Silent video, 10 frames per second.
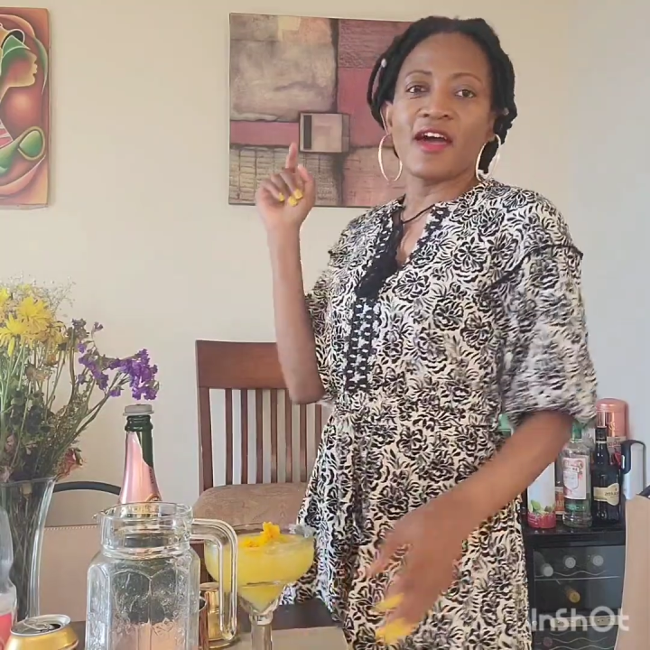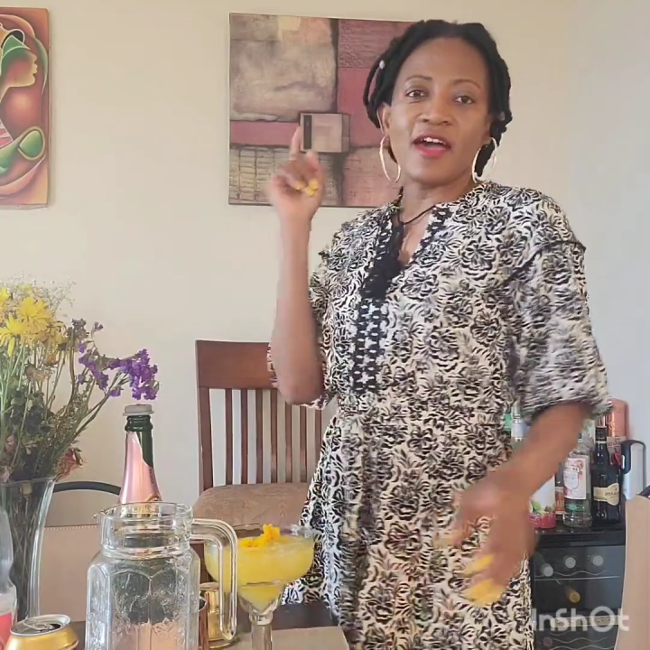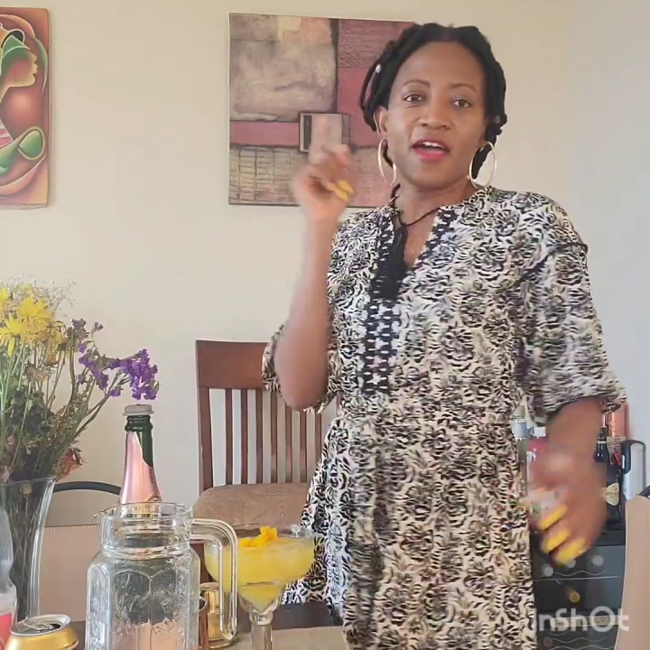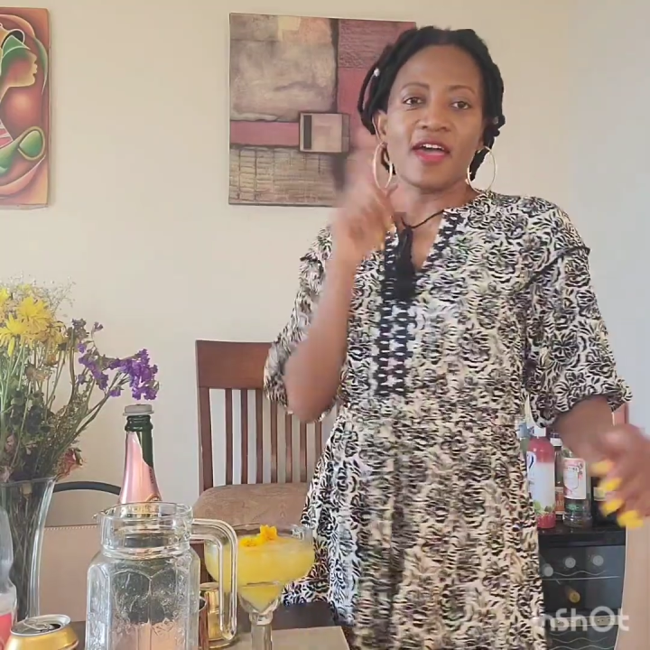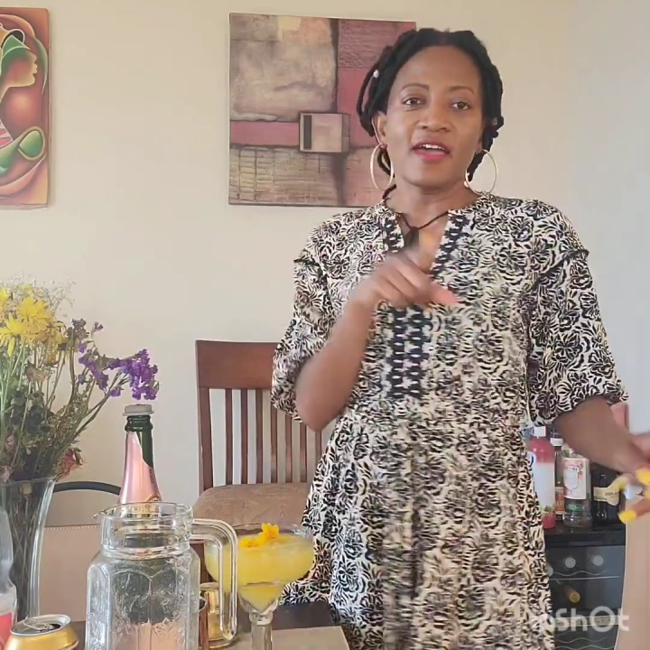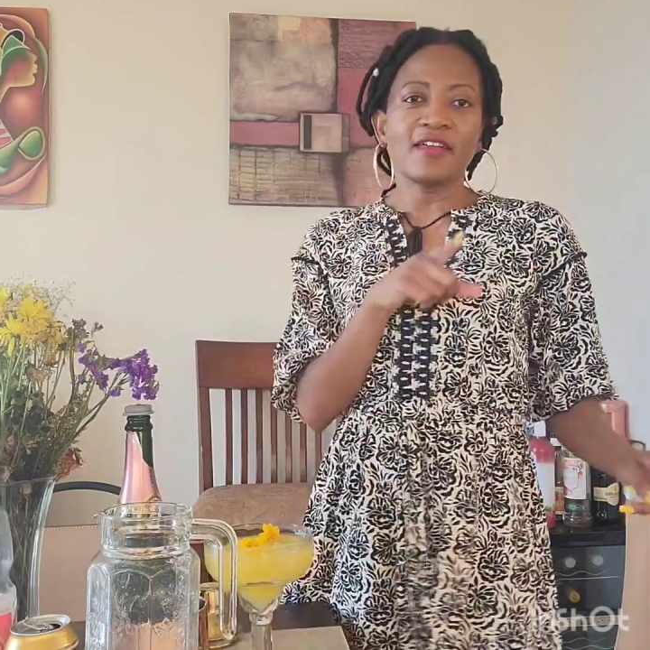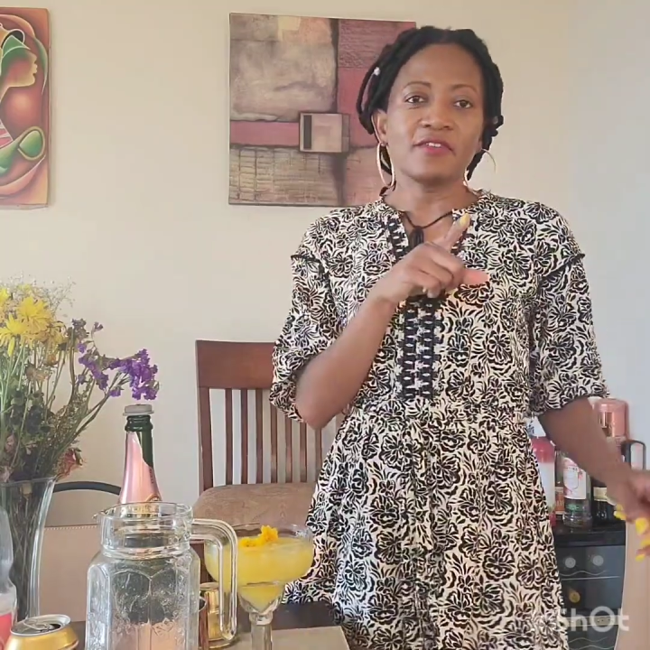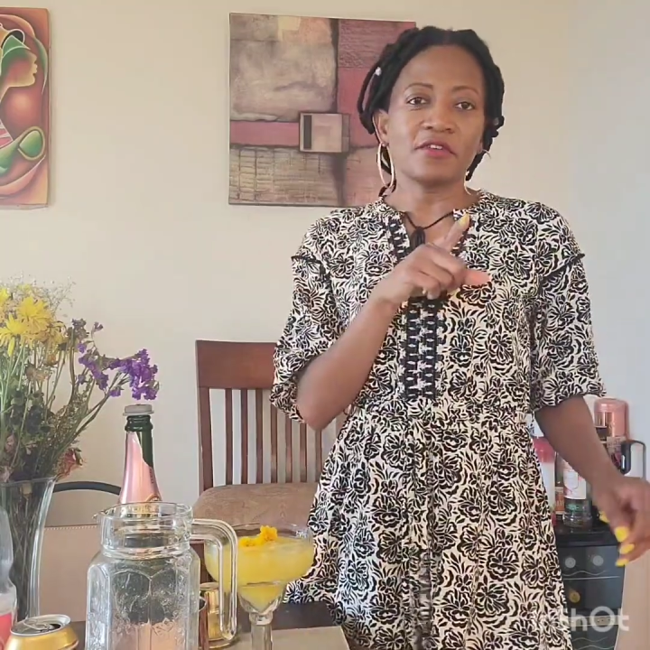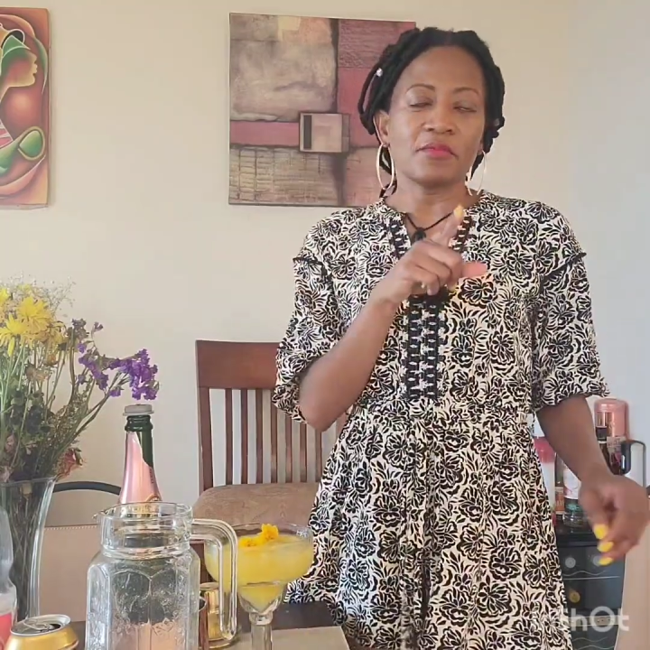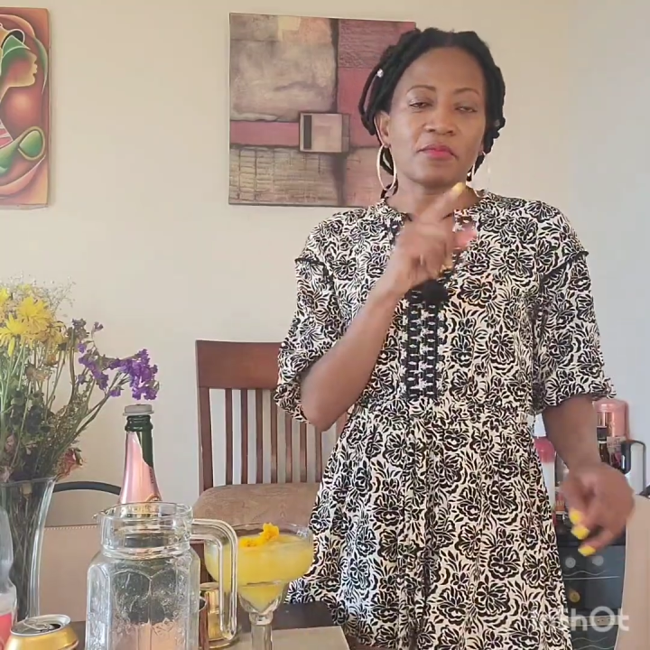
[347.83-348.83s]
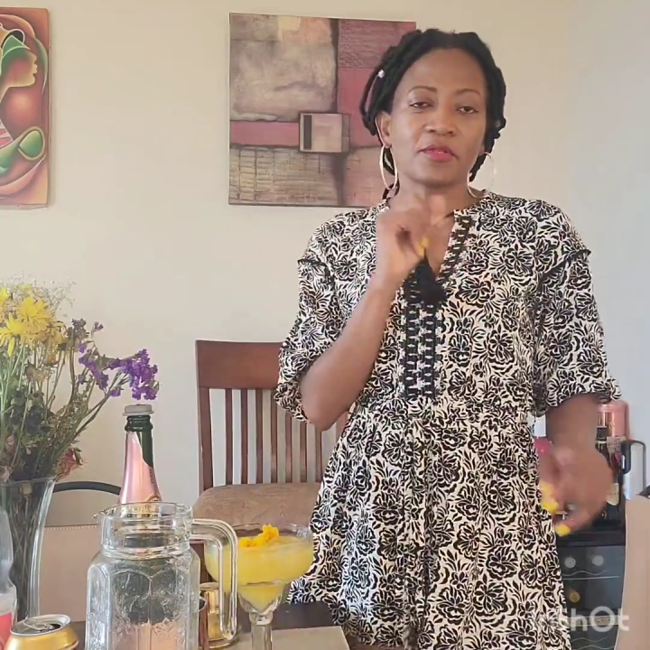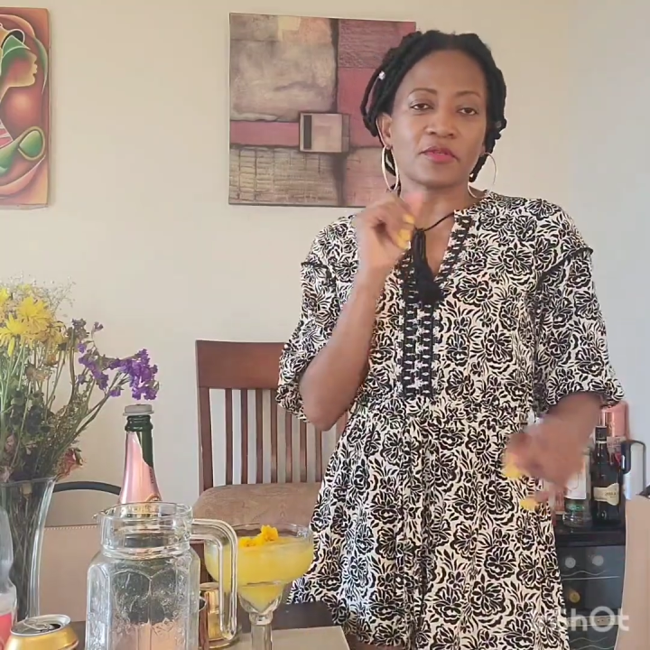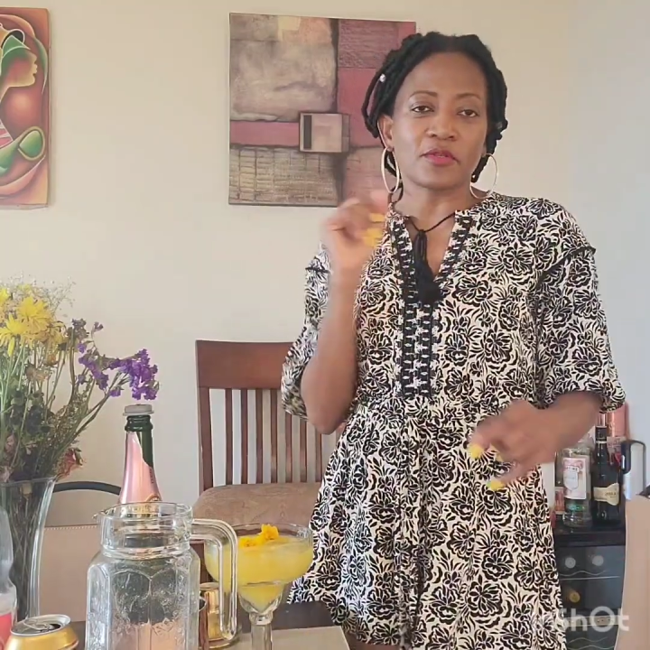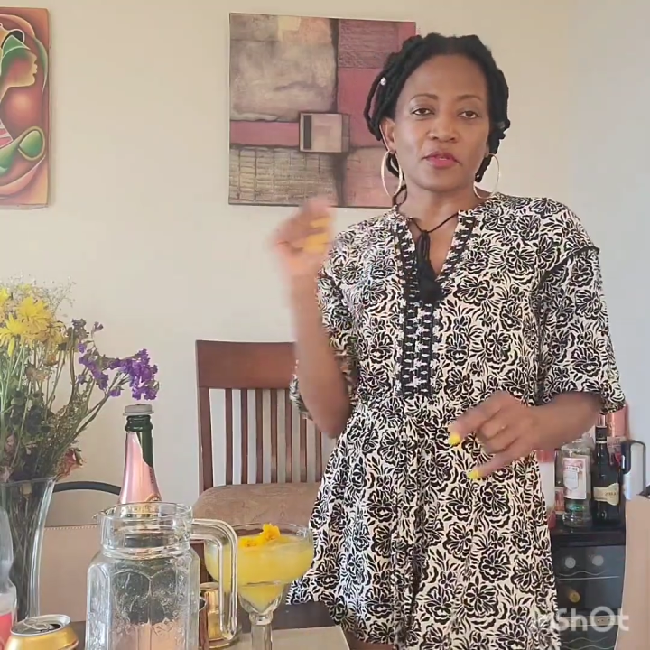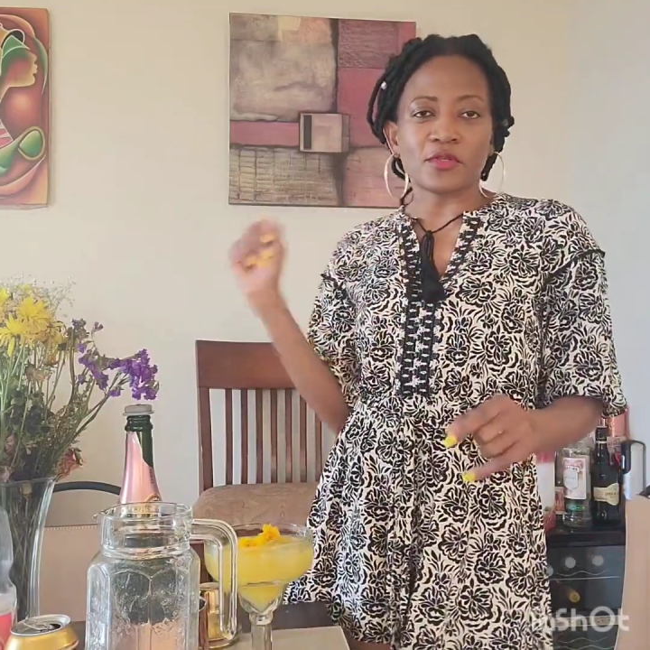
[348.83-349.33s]
and remember to
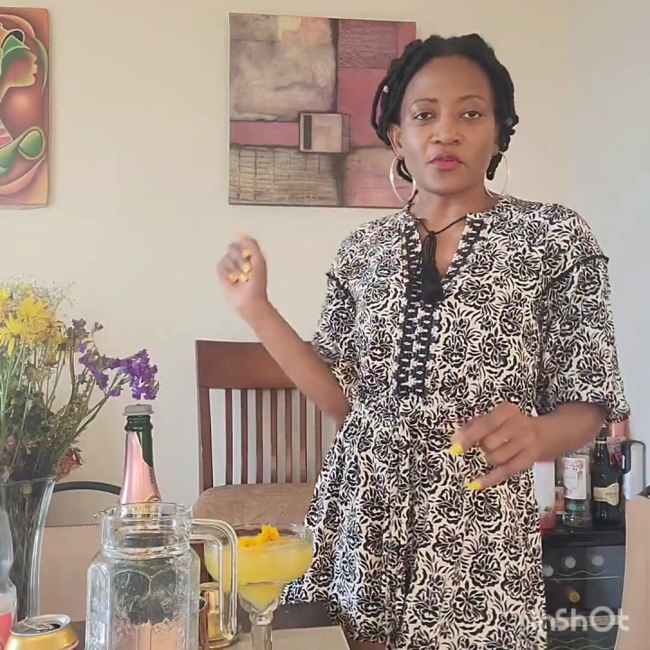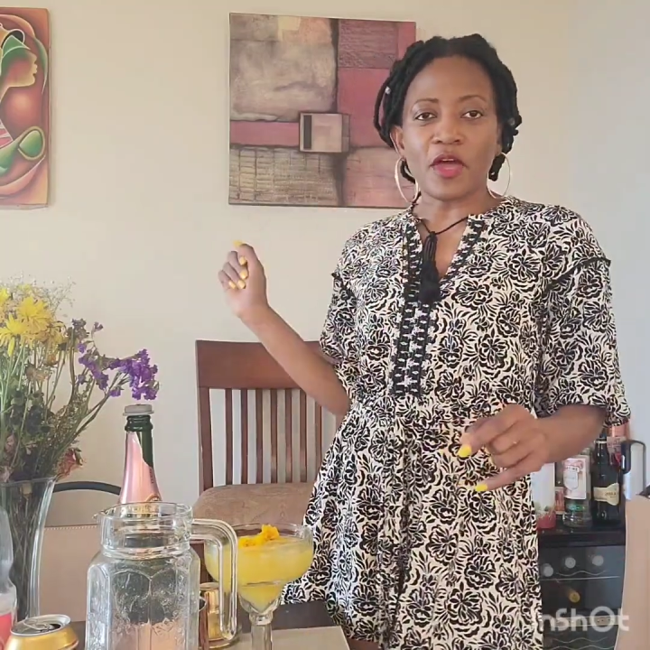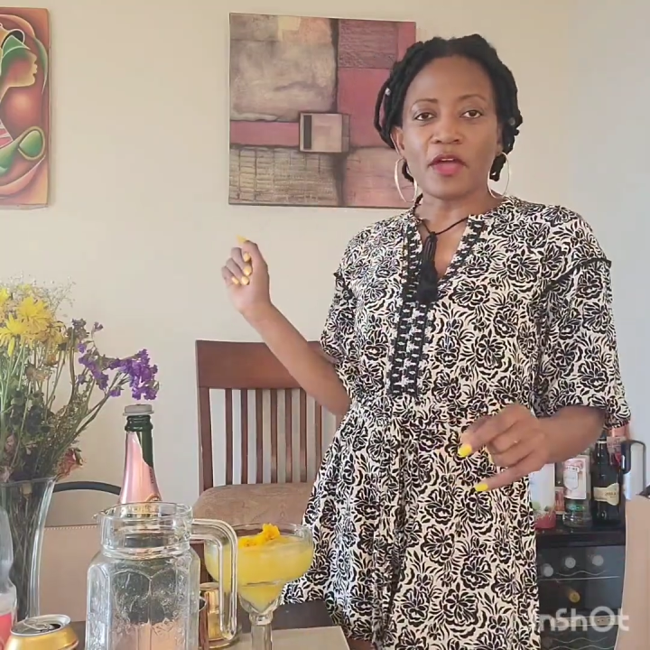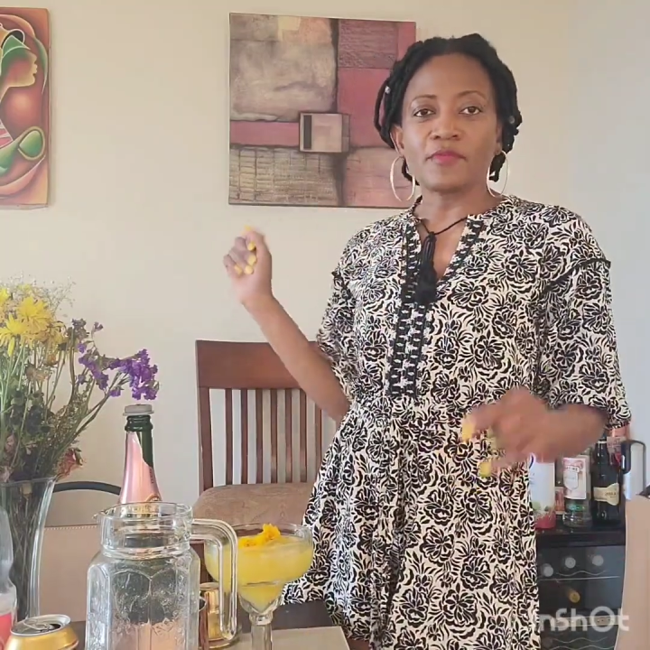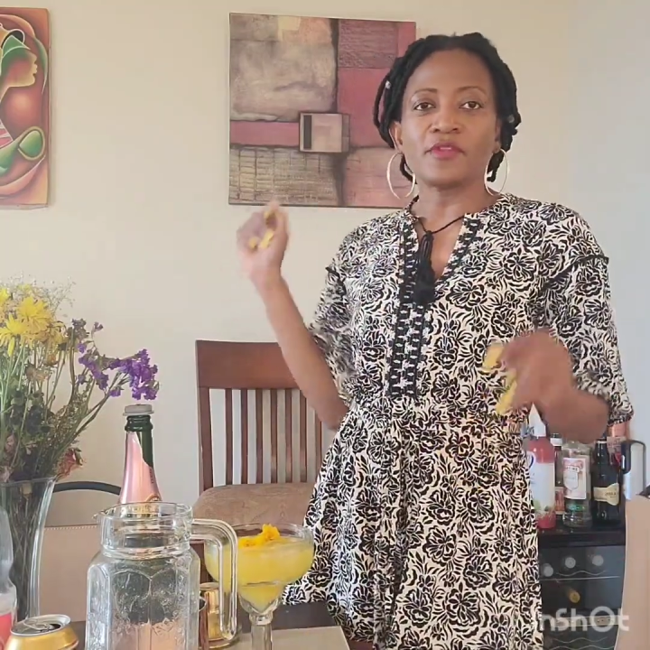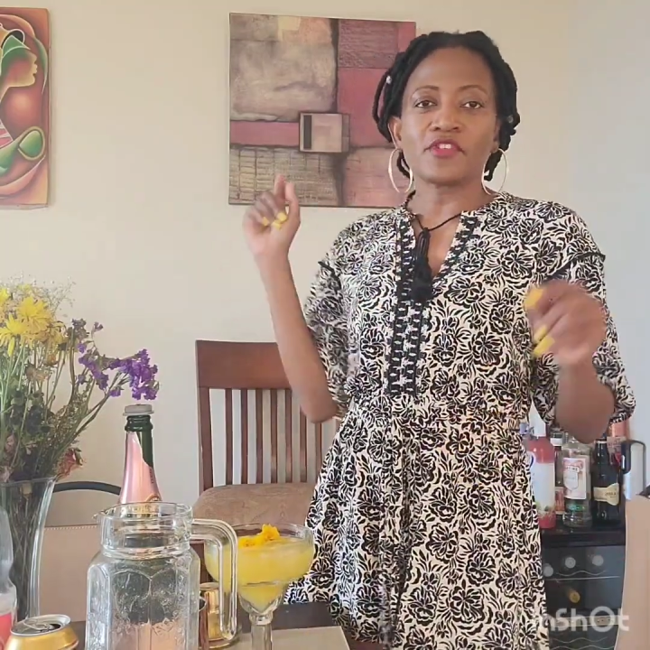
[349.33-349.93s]
subscribe,